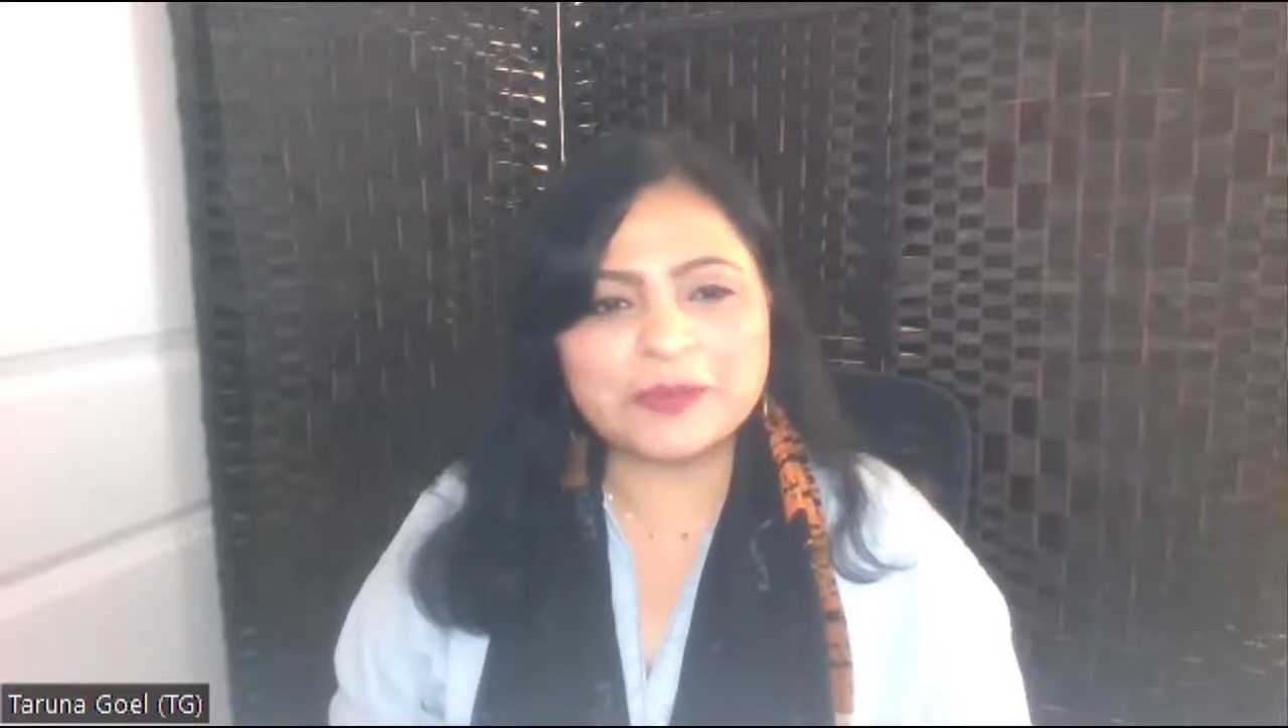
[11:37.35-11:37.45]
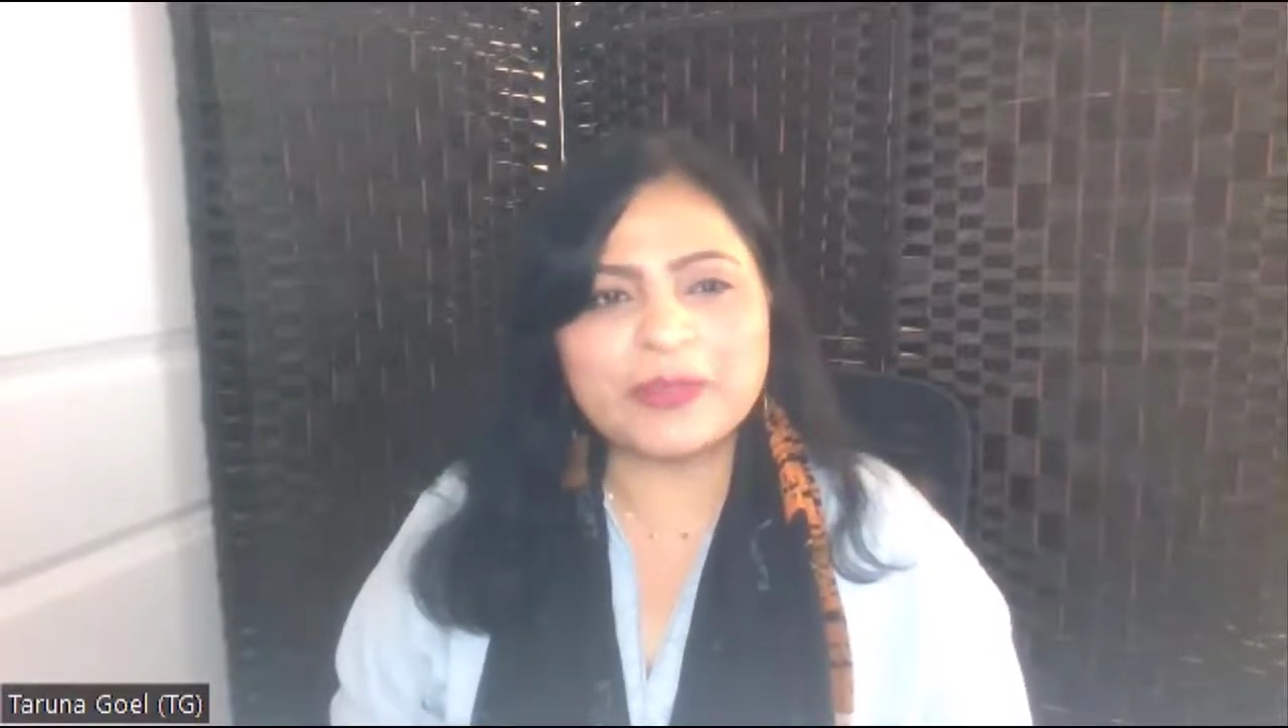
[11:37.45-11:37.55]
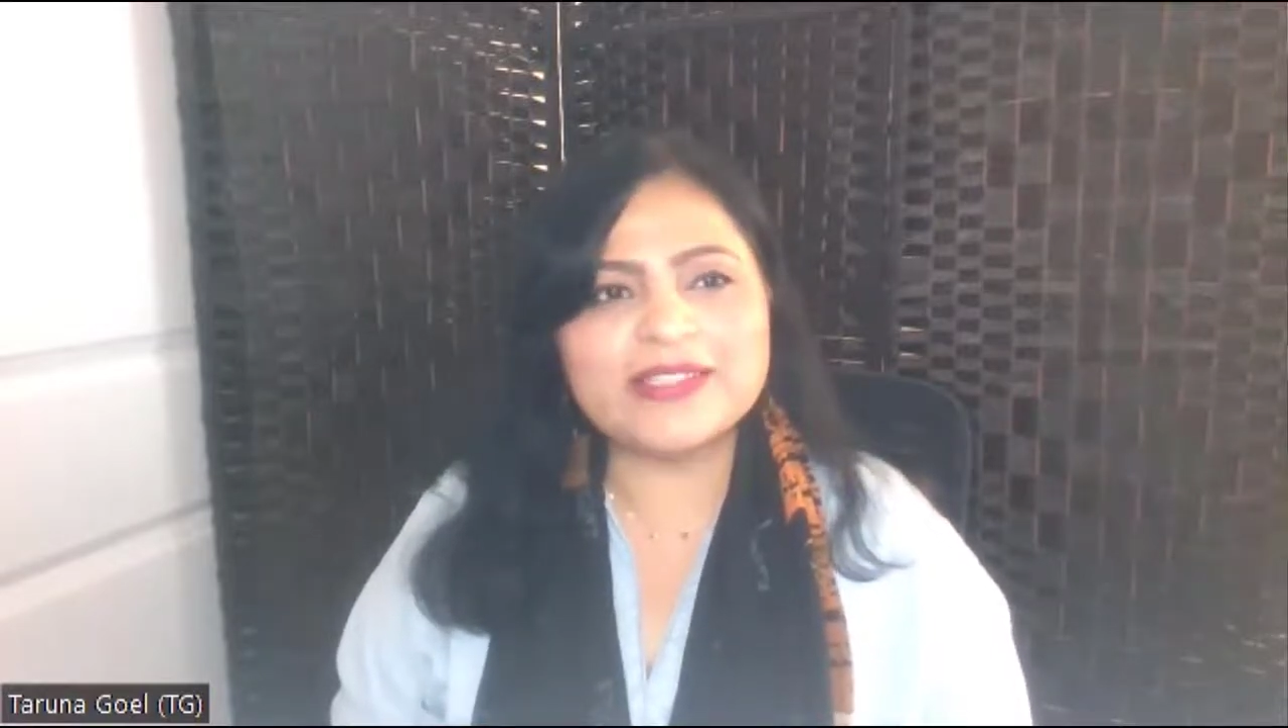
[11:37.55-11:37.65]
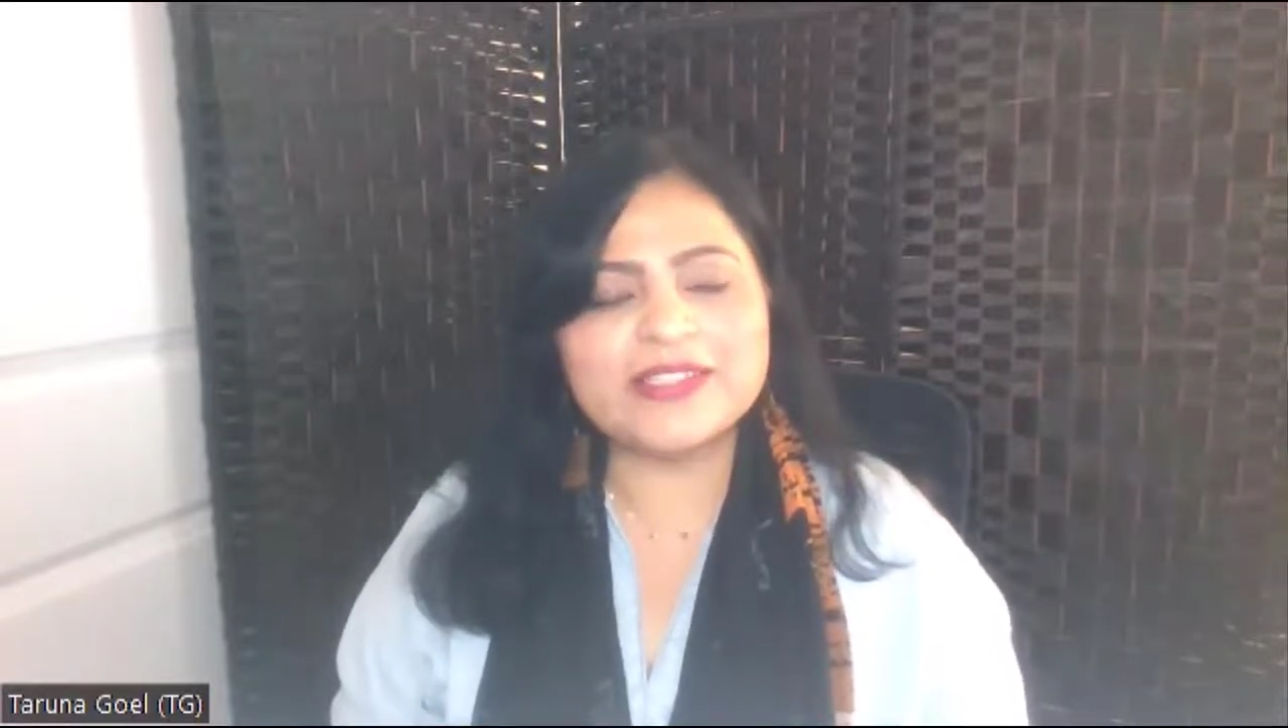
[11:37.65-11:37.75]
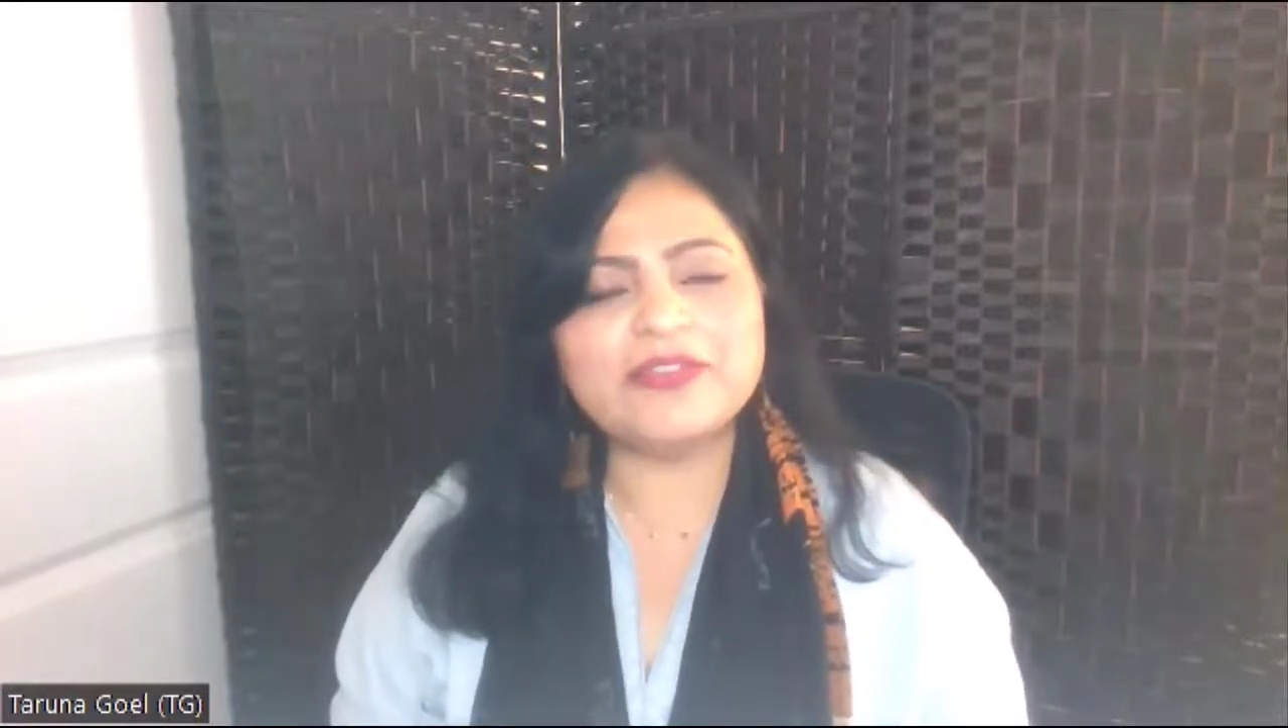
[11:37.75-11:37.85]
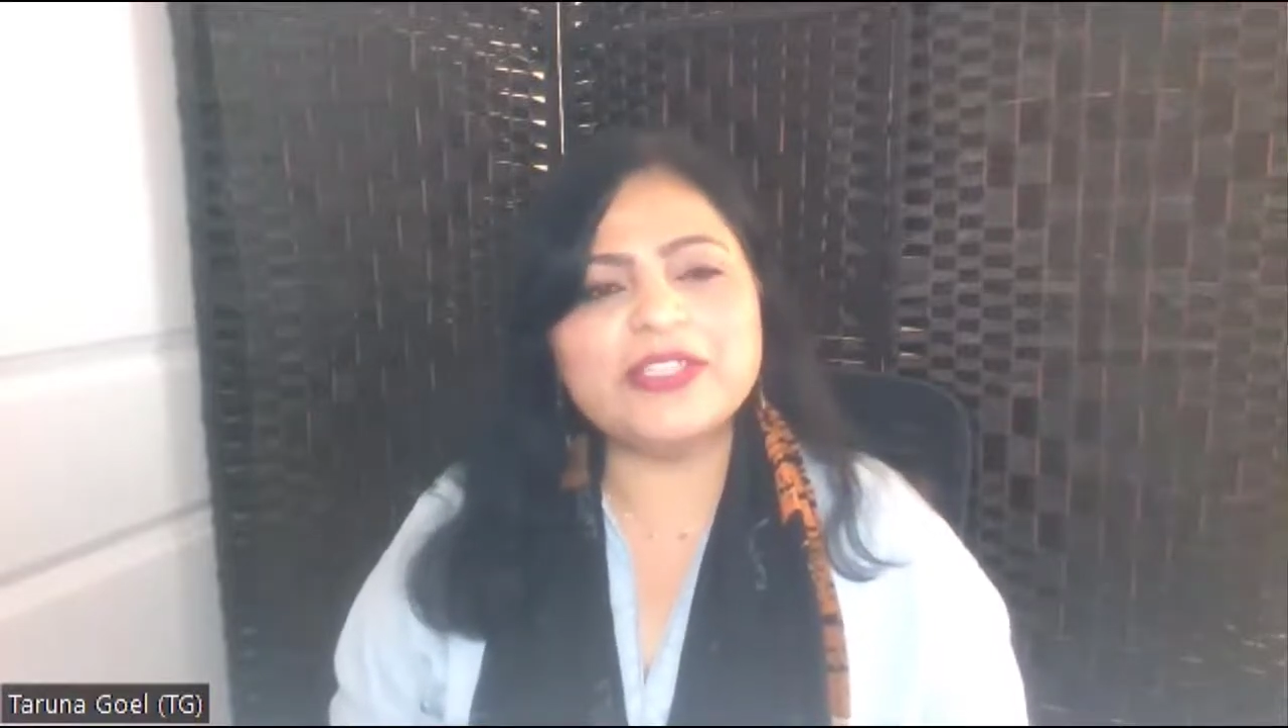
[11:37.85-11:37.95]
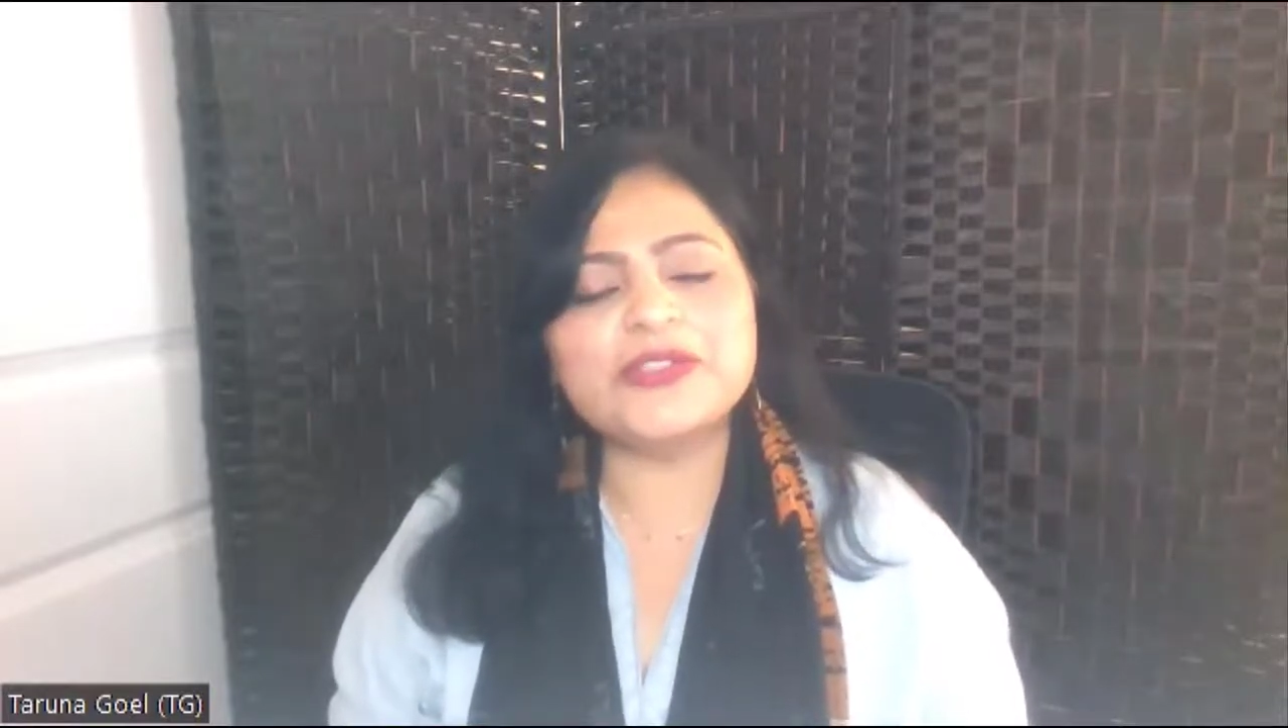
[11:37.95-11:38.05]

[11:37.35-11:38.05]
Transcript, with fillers: expensive